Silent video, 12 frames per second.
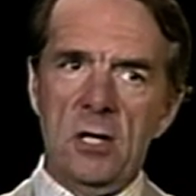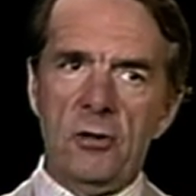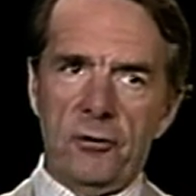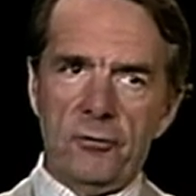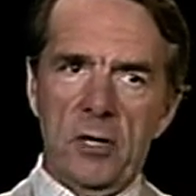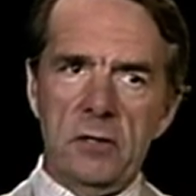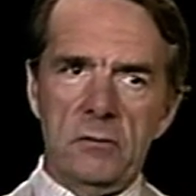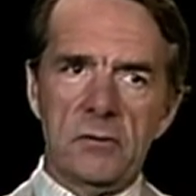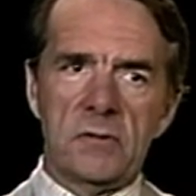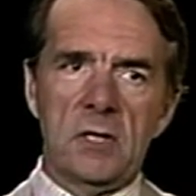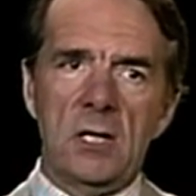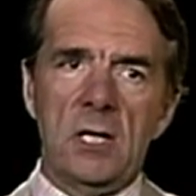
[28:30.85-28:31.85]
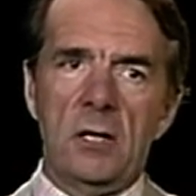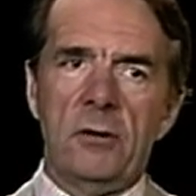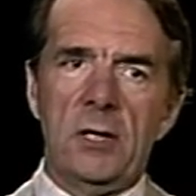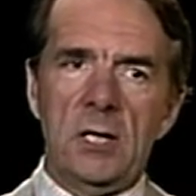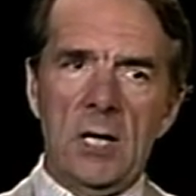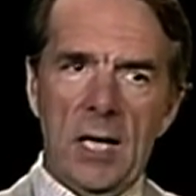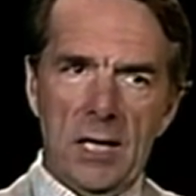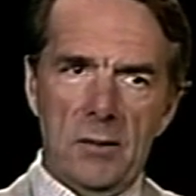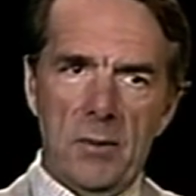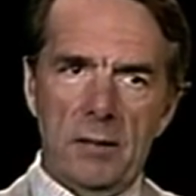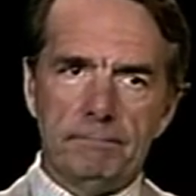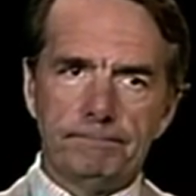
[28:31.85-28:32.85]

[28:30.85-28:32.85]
throws the enemy.